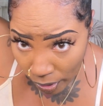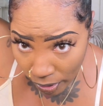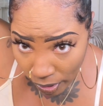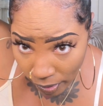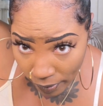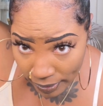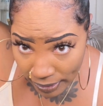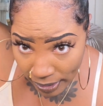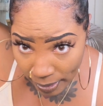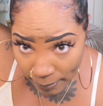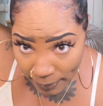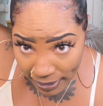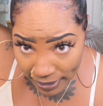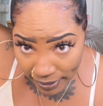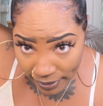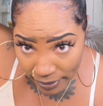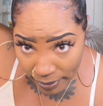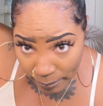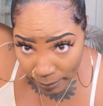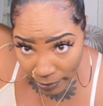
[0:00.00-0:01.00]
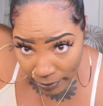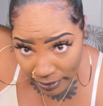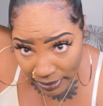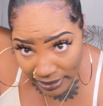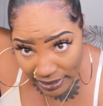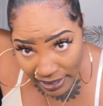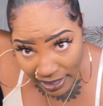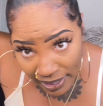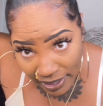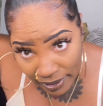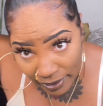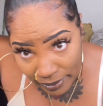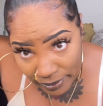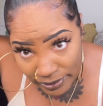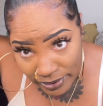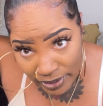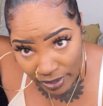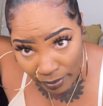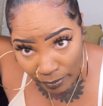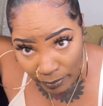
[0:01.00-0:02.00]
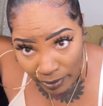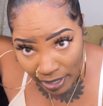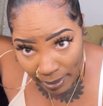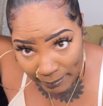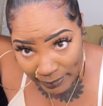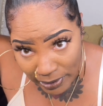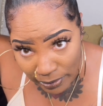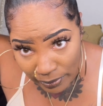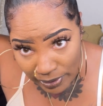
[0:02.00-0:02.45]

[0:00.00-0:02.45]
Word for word: I already got my hair in a ponytail. So what I'm gonna